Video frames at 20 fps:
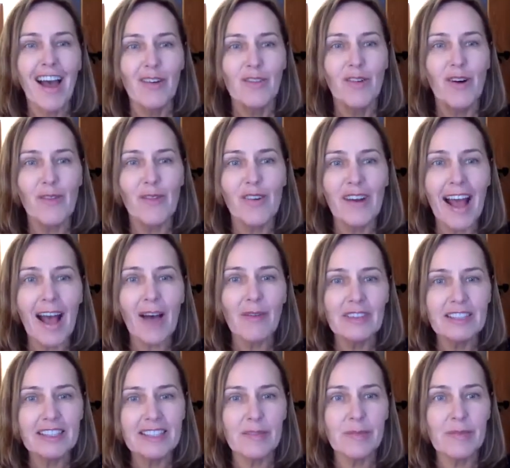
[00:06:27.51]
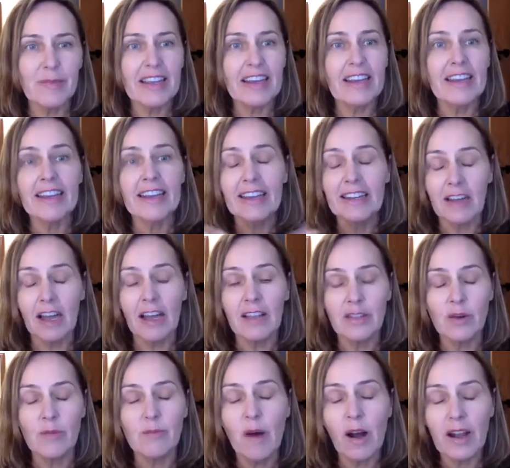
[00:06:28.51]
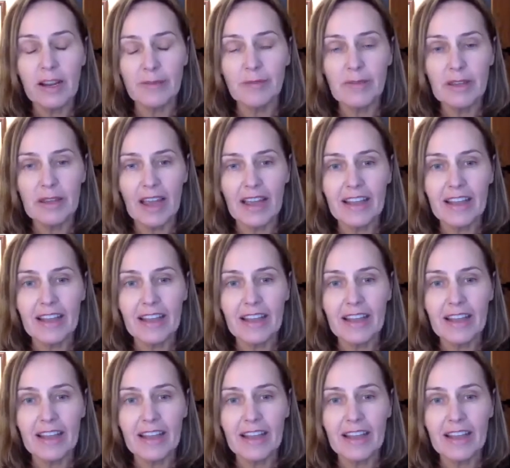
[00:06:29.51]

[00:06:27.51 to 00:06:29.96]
What happened at the beginning, and there might be,